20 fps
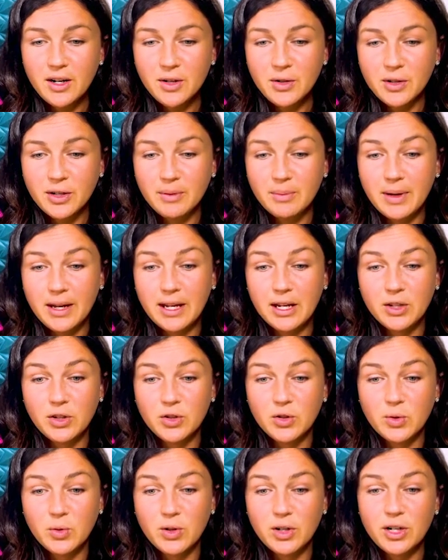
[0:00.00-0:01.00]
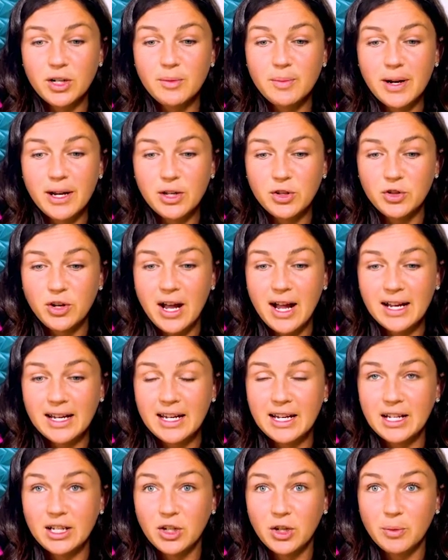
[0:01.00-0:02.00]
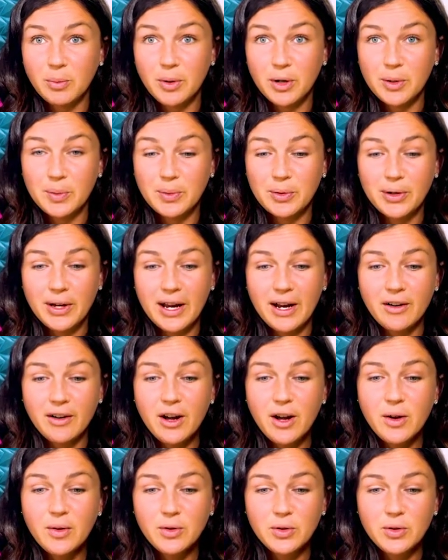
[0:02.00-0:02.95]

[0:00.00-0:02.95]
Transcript: You can make it shorter by dragging your purple arrow.